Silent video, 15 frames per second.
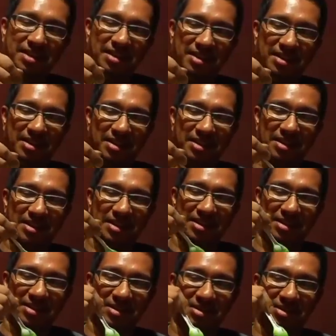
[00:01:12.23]
uh,
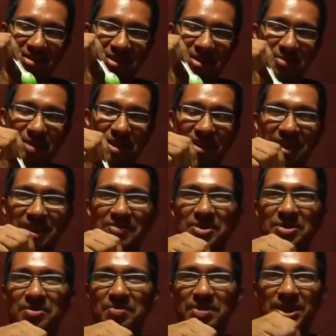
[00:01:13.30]
it's better if
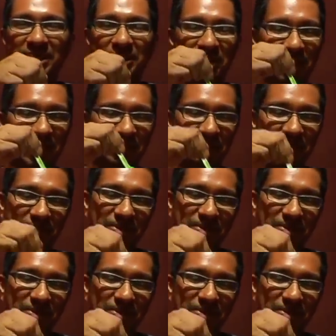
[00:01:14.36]
you mix it all up.